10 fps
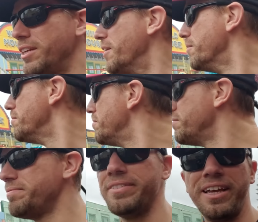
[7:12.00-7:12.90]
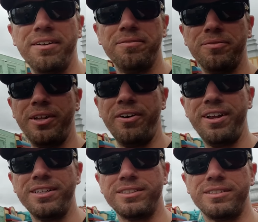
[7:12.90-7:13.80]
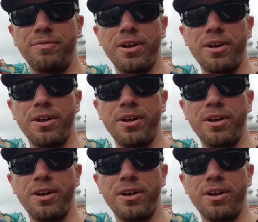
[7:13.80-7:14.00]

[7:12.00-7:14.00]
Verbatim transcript: you know, yeah, there it is. You